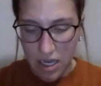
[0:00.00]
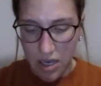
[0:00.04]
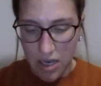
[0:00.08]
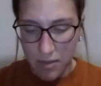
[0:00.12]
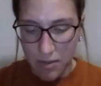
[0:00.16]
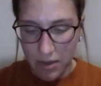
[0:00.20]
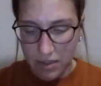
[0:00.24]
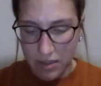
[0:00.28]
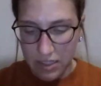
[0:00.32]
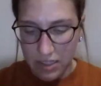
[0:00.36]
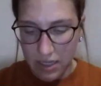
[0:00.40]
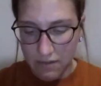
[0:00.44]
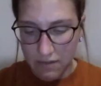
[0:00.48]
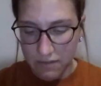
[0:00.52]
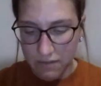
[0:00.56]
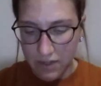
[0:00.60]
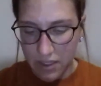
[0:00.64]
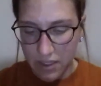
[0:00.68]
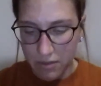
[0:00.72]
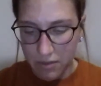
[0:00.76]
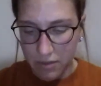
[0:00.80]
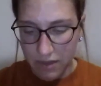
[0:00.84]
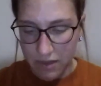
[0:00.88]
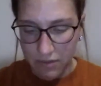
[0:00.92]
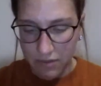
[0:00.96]
about 10
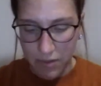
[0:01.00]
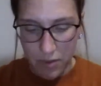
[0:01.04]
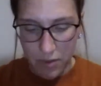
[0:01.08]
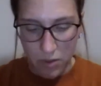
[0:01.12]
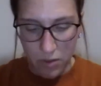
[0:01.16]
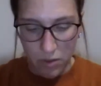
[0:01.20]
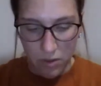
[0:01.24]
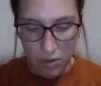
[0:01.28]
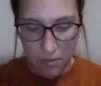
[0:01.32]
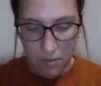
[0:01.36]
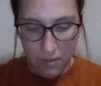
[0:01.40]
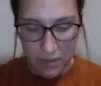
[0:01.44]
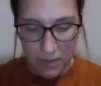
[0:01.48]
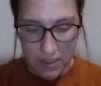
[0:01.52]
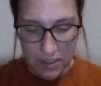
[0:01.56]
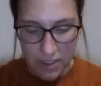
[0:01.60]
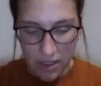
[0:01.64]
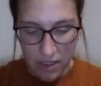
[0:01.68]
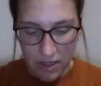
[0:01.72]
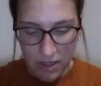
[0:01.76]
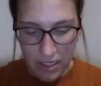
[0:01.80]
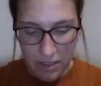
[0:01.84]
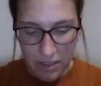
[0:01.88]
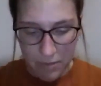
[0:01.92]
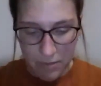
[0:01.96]
feet away from the goal.
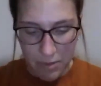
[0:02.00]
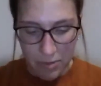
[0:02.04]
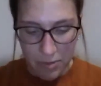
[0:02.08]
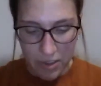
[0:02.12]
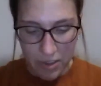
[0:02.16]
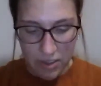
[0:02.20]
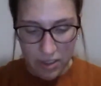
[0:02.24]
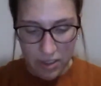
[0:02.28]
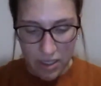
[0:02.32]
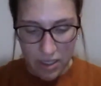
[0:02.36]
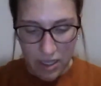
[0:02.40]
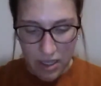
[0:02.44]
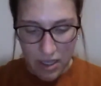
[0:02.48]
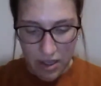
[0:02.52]
Sorry, I mumbled.